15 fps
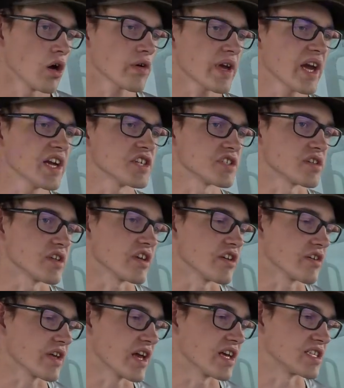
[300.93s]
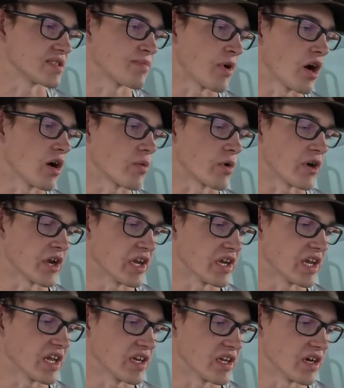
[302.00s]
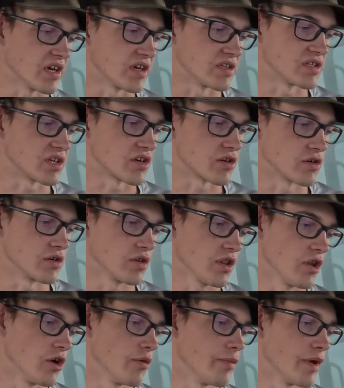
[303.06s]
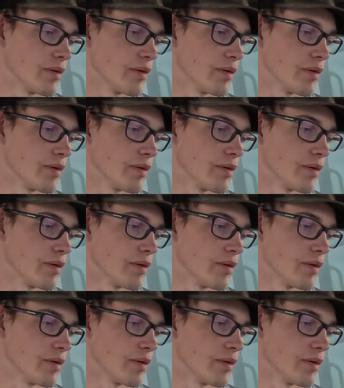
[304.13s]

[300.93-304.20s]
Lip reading: occasionally you'll get a spot where you need to turn a little